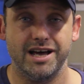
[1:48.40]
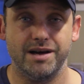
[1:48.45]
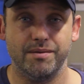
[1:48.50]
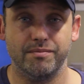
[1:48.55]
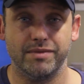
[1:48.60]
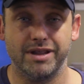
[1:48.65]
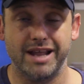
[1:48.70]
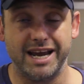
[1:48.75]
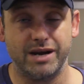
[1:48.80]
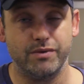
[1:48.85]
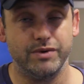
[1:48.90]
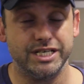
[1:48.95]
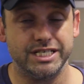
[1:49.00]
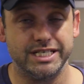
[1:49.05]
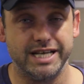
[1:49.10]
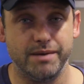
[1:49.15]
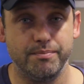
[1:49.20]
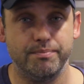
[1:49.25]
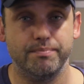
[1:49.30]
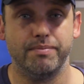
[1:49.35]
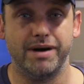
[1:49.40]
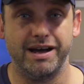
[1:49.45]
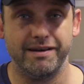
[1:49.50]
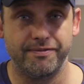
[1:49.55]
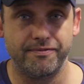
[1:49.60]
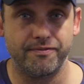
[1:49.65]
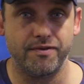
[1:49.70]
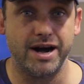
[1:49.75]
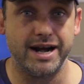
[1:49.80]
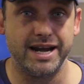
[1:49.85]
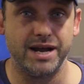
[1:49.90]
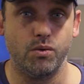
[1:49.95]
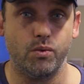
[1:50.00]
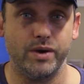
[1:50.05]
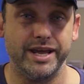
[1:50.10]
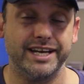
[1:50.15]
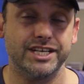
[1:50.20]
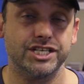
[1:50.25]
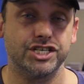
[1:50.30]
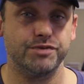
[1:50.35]
Like we said, by Friday
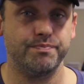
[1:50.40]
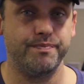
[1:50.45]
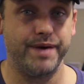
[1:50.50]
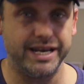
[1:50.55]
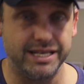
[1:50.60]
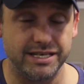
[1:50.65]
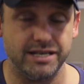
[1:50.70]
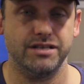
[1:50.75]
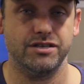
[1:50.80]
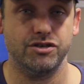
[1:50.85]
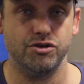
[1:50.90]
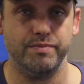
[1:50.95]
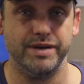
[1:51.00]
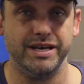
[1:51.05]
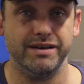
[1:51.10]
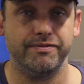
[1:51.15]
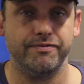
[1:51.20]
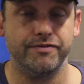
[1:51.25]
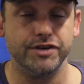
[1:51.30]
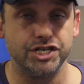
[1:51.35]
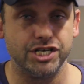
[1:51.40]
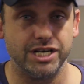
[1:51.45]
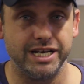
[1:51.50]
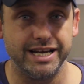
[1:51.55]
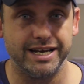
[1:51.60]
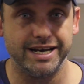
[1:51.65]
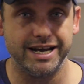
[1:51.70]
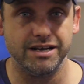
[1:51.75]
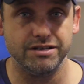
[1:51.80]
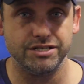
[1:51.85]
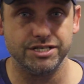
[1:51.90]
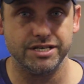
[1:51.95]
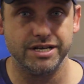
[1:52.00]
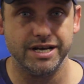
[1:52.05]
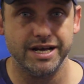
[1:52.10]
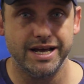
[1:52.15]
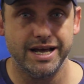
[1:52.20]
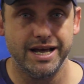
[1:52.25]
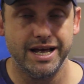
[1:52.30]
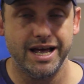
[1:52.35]
we expect it to be officially announced.
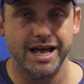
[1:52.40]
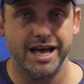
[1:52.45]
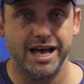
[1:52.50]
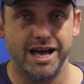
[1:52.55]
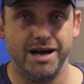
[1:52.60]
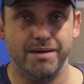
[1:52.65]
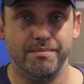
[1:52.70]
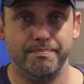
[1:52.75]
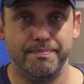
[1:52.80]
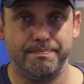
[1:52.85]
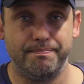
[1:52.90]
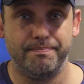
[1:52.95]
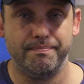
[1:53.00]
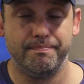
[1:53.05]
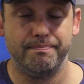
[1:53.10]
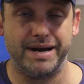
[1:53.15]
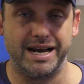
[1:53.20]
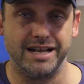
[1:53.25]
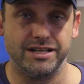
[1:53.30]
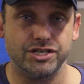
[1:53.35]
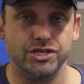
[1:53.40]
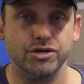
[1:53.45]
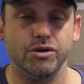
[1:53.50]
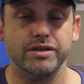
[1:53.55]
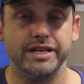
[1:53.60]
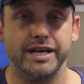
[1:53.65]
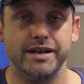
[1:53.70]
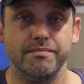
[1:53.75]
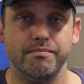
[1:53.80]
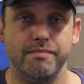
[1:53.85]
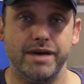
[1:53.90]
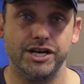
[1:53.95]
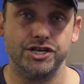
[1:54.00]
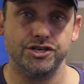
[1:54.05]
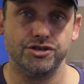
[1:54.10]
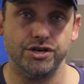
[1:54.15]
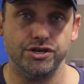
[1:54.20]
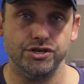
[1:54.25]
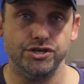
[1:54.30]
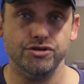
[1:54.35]
But until then, make
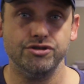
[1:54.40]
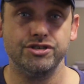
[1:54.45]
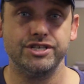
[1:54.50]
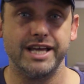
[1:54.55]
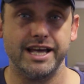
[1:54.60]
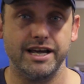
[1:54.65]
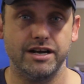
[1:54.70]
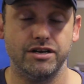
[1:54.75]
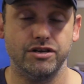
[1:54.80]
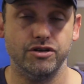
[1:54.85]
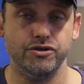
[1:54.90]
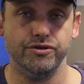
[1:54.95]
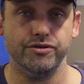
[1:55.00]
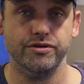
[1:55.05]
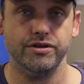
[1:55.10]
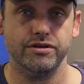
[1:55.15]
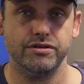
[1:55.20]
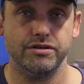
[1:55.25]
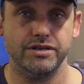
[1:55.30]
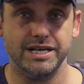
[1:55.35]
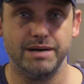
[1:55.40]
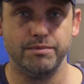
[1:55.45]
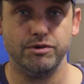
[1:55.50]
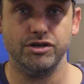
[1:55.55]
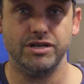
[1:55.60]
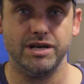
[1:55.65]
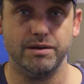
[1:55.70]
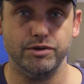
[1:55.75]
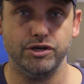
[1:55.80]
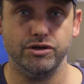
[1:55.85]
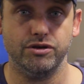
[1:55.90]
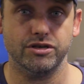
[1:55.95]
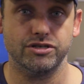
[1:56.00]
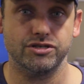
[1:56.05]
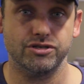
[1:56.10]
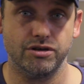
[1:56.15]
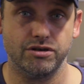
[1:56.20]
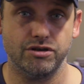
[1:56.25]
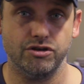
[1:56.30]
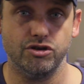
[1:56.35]
sure you stay glued to
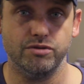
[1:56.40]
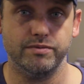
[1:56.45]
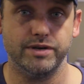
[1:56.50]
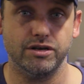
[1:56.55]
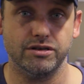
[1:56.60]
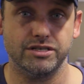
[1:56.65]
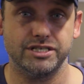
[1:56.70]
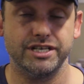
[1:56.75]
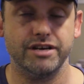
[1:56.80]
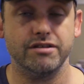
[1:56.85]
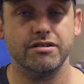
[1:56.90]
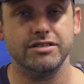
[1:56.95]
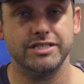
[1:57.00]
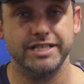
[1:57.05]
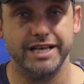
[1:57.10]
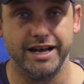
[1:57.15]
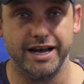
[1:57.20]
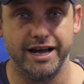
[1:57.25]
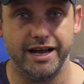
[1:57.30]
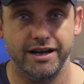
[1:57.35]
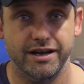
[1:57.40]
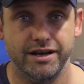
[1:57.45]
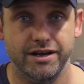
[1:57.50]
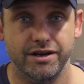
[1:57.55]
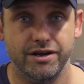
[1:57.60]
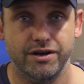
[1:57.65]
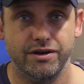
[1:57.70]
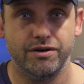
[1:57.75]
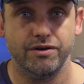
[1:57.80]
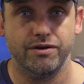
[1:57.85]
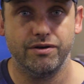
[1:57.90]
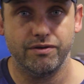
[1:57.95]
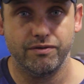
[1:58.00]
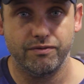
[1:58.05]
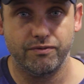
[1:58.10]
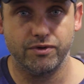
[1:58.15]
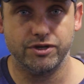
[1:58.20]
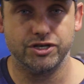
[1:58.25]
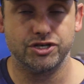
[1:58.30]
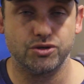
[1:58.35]
www.sokdeduma.co.za
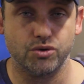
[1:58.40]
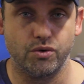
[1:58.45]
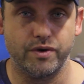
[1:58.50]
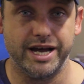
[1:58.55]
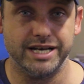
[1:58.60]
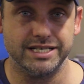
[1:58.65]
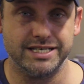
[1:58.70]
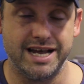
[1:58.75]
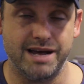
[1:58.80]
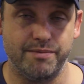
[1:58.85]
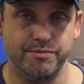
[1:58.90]
for the story as it